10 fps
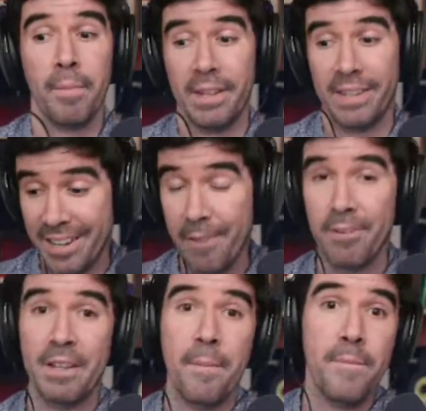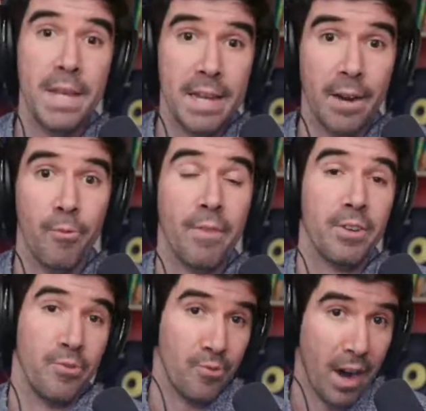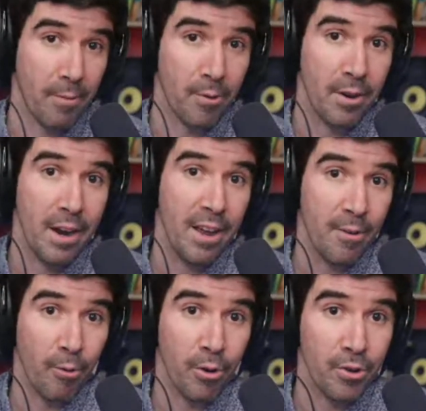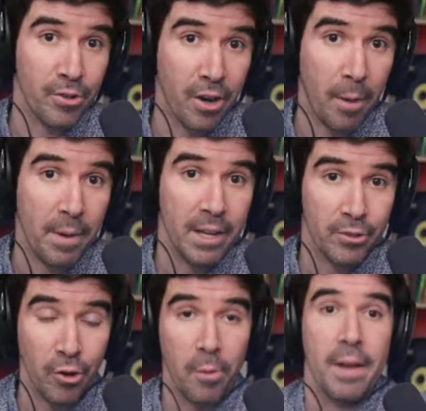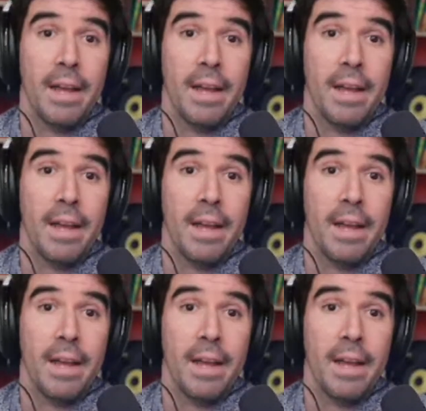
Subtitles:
but it can definitely be a revenue driver for your shop. So